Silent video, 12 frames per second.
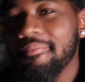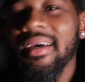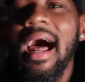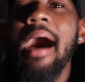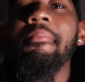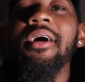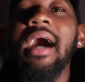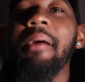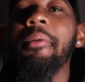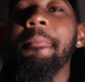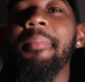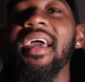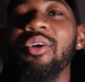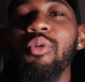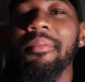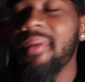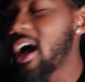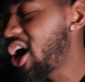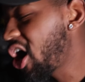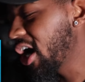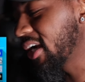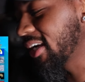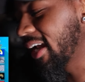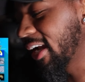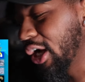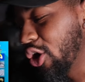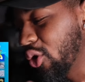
But I'm a pick with my heart and